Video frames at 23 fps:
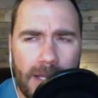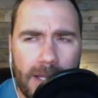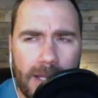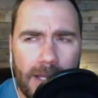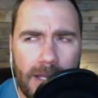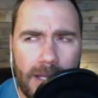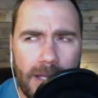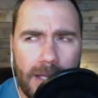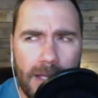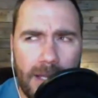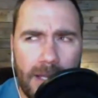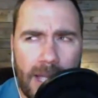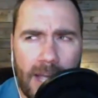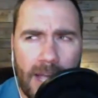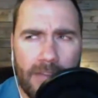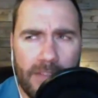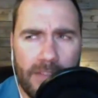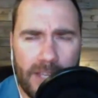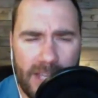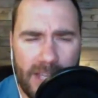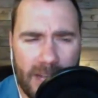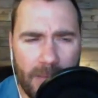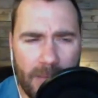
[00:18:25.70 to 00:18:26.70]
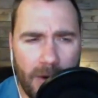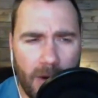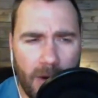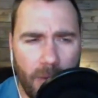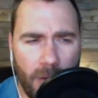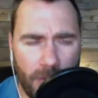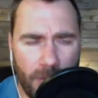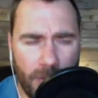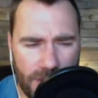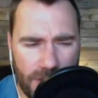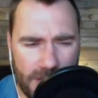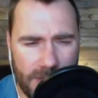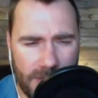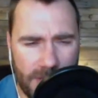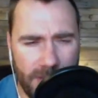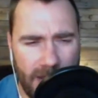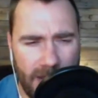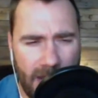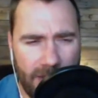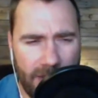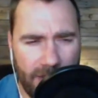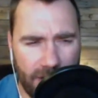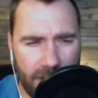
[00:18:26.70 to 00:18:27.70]
They have the DMR one, which is a little bit
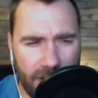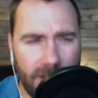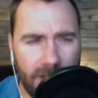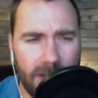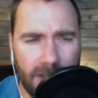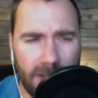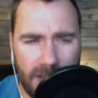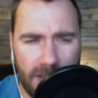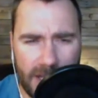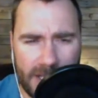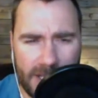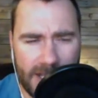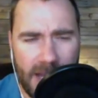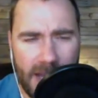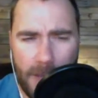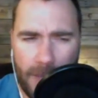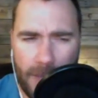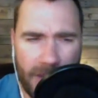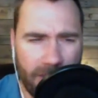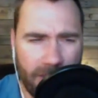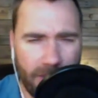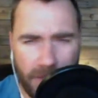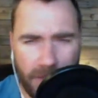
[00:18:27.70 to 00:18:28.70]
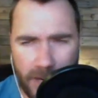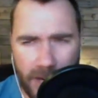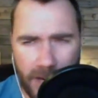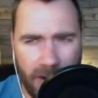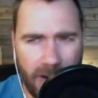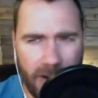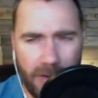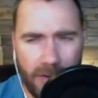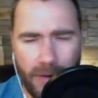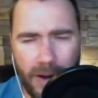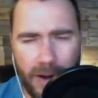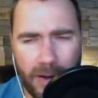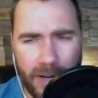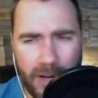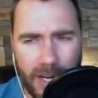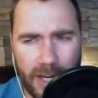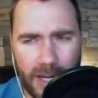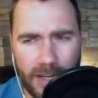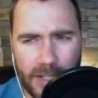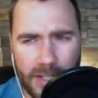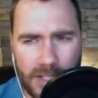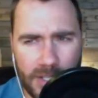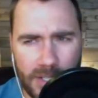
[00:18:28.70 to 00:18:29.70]
heavier. It's not meant for carrying around like an
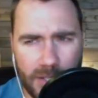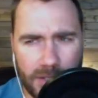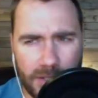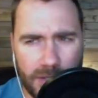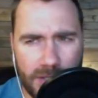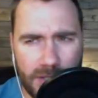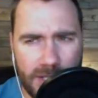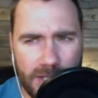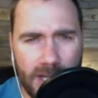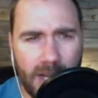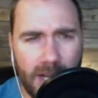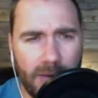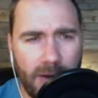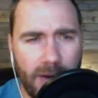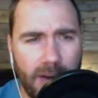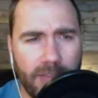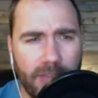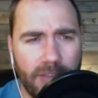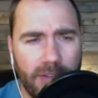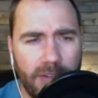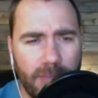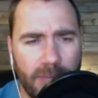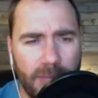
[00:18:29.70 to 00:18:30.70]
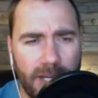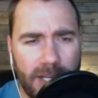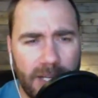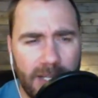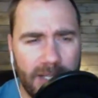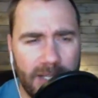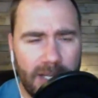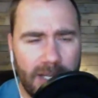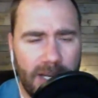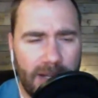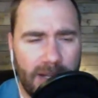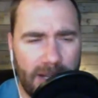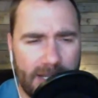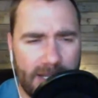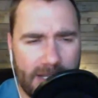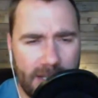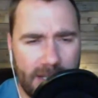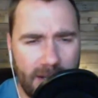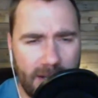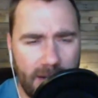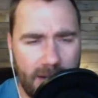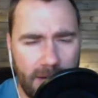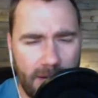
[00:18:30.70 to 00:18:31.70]
assaulter style rifle, but that's their